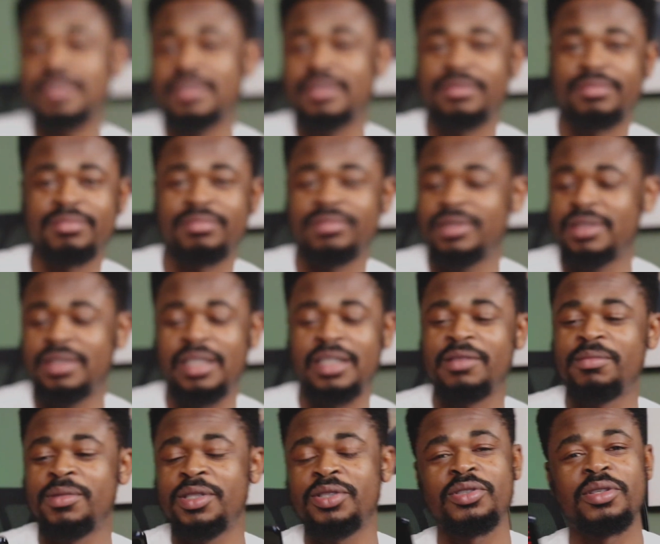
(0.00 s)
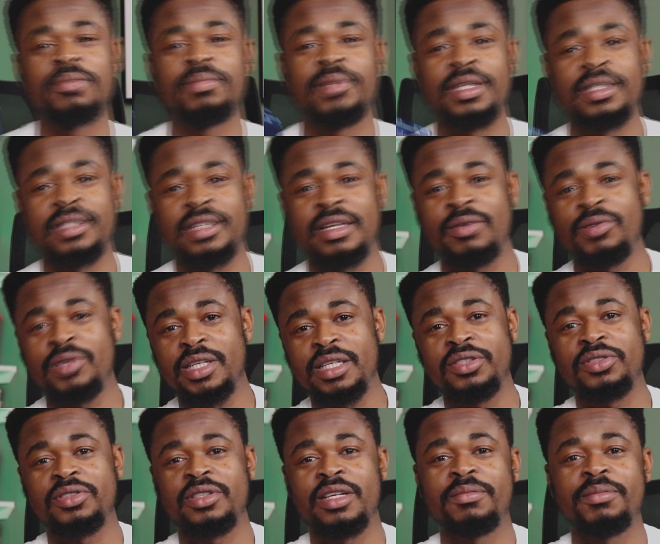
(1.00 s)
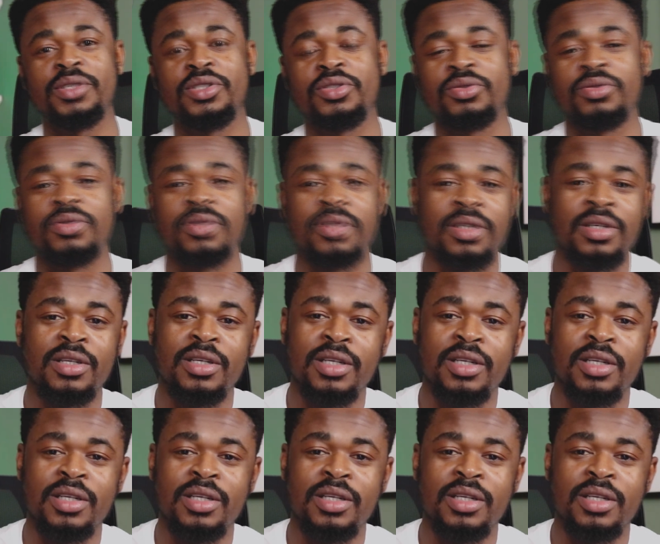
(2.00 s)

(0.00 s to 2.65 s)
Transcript: it's taking me to the place that I wanted it to take me to.